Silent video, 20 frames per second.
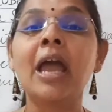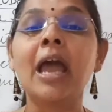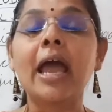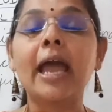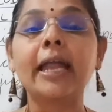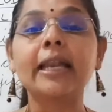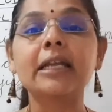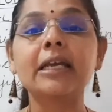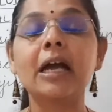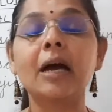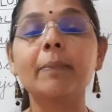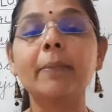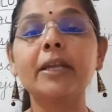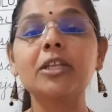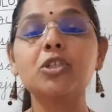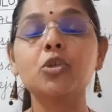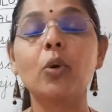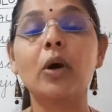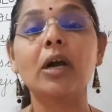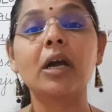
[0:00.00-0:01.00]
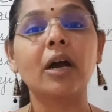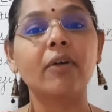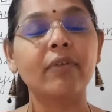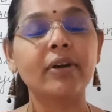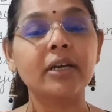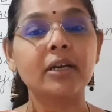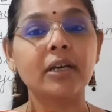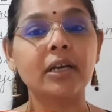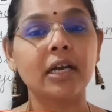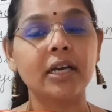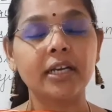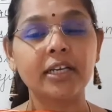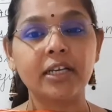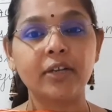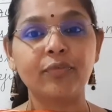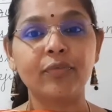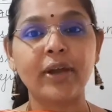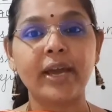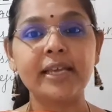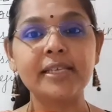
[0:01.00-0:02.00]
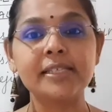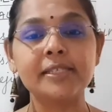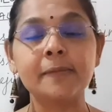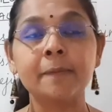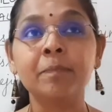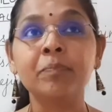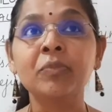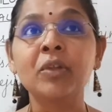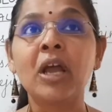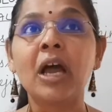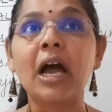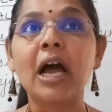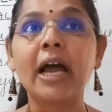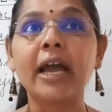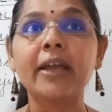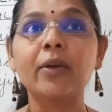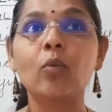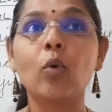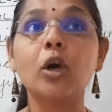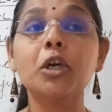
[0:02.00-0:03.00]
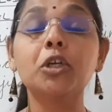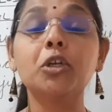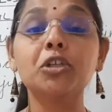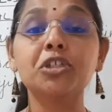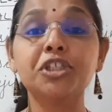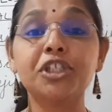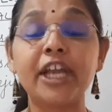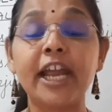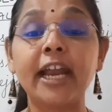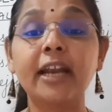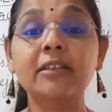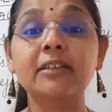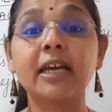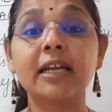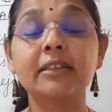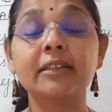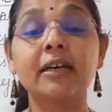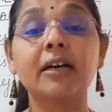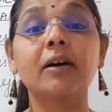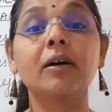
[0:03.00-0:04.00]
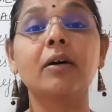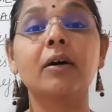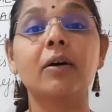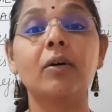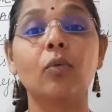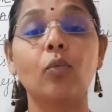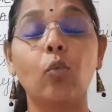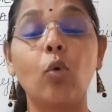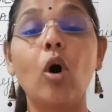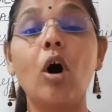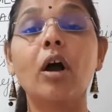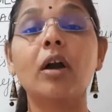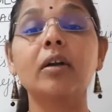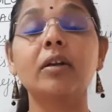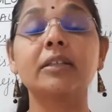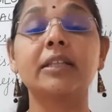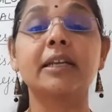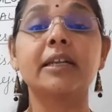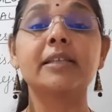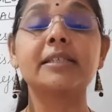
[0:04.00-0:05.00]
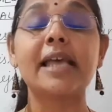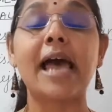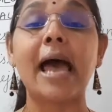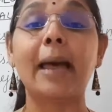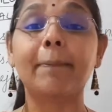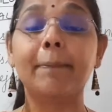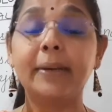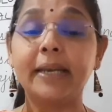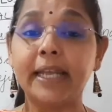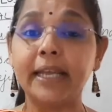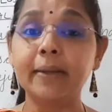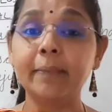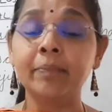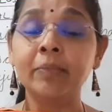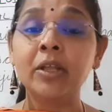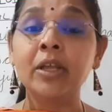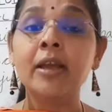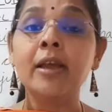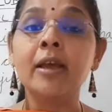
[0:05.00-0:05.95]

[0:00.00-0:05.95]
And coming to our current affairs, I want to share that the war that is happening